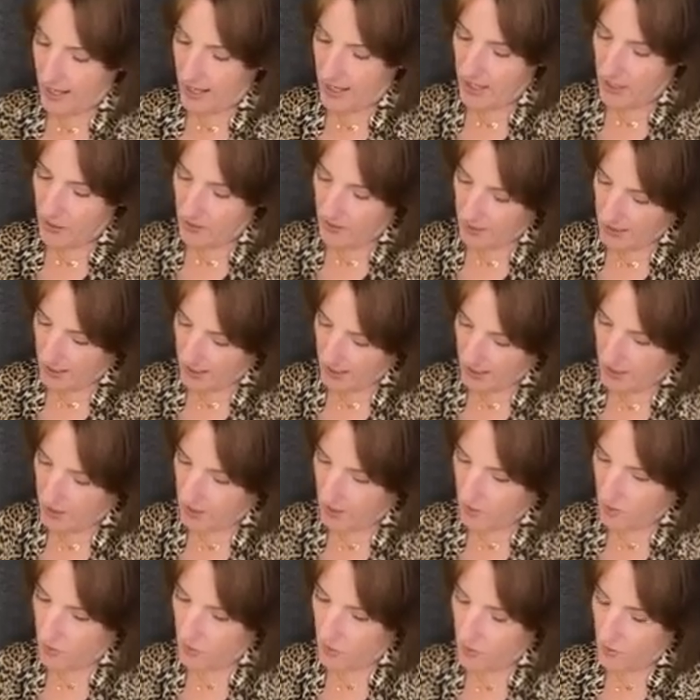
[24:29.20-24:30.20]
hello,
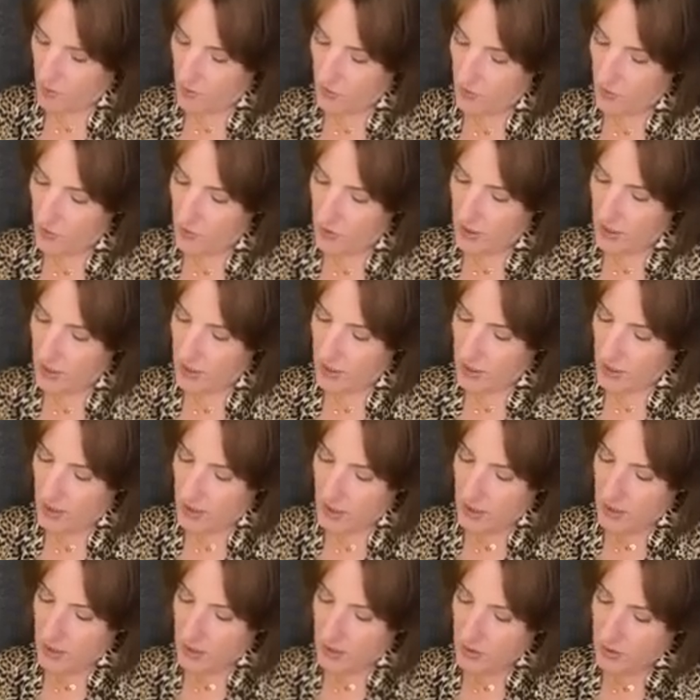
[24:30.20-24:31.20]
hello,
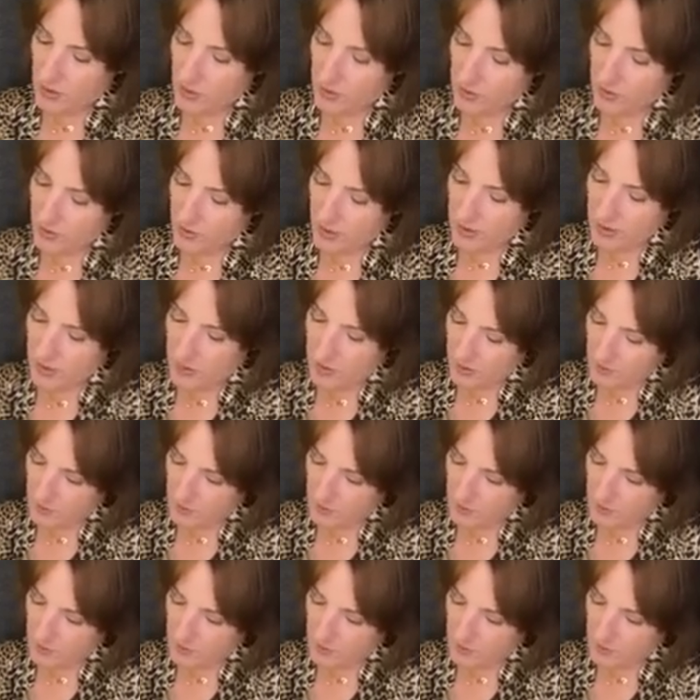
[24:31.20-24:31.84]
you are